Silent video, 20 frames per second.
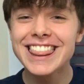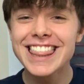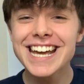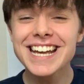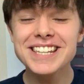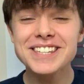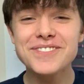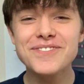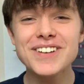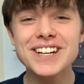
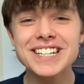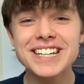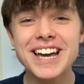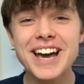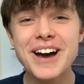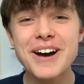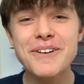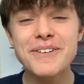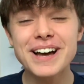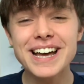This
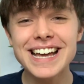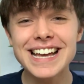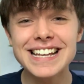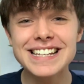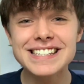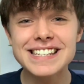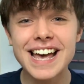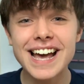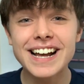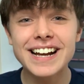video
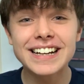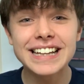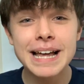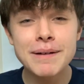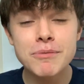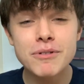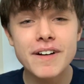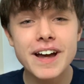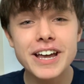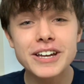is a
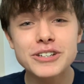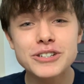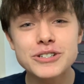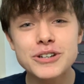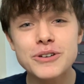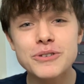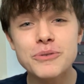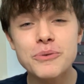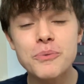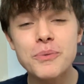
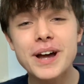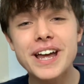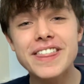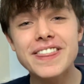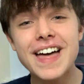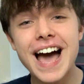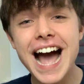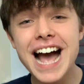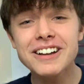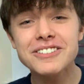collaboration
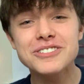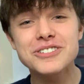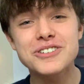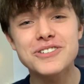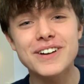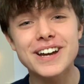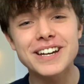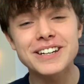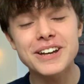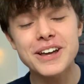with
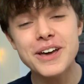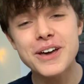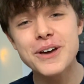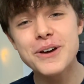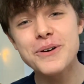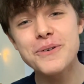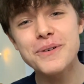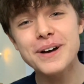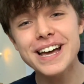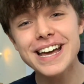Astrid,
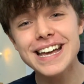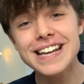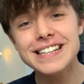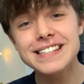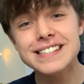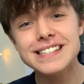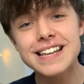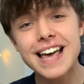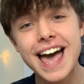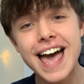who
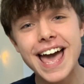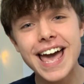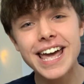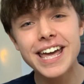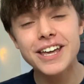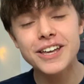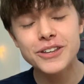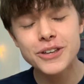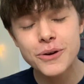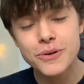is a
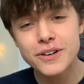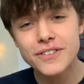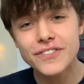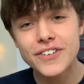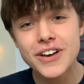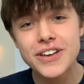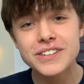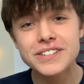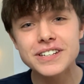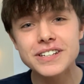
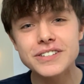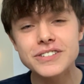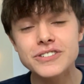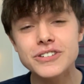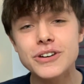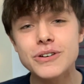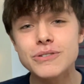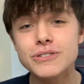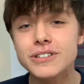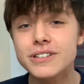university
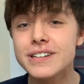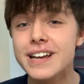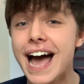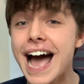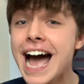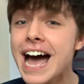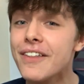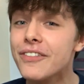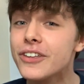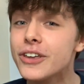student
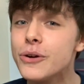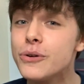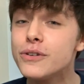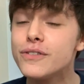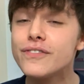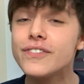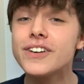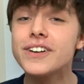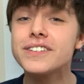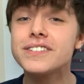at the
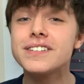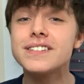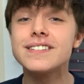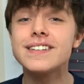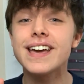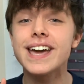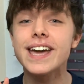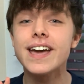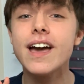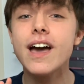
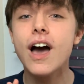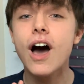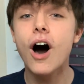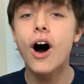University